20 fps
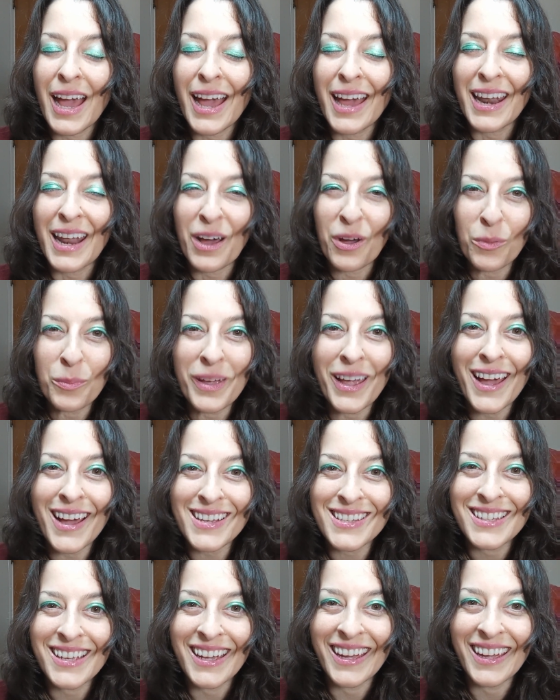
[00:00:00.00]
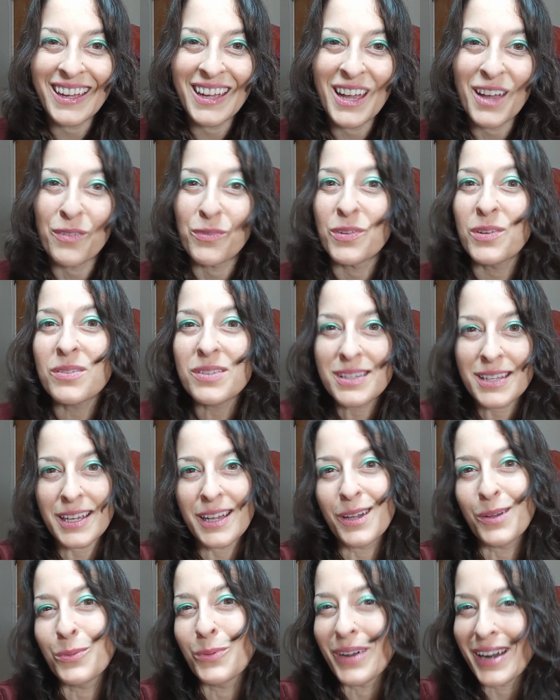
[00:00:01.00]
and I'll be asking if you
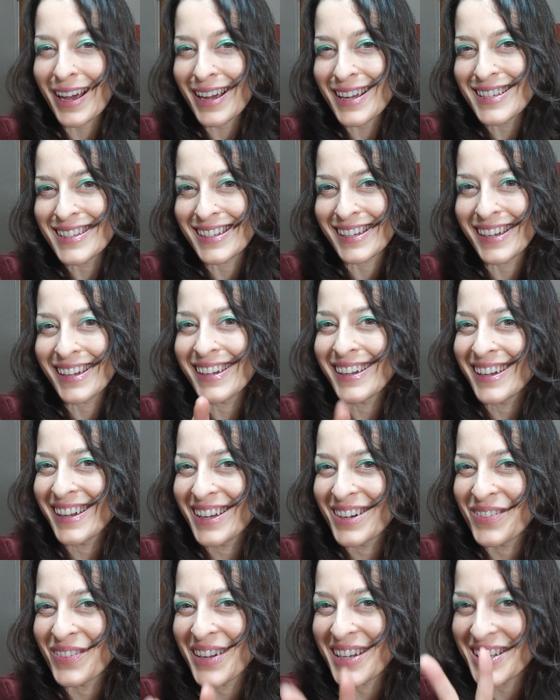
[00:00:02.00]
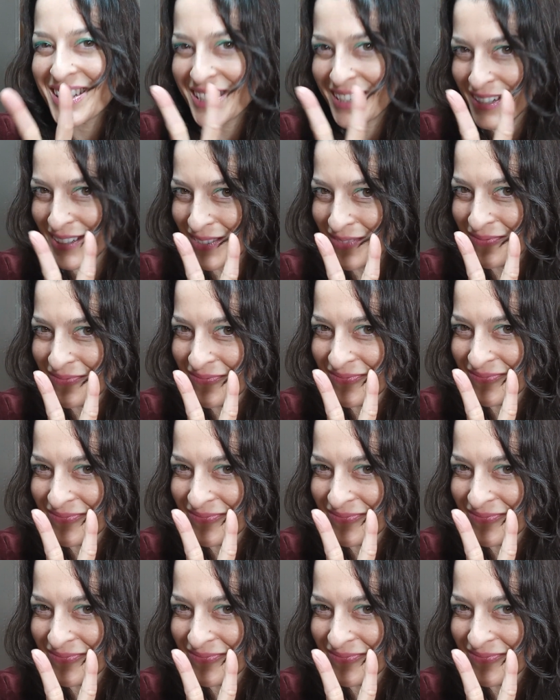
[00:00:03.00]
see what I see in week 2.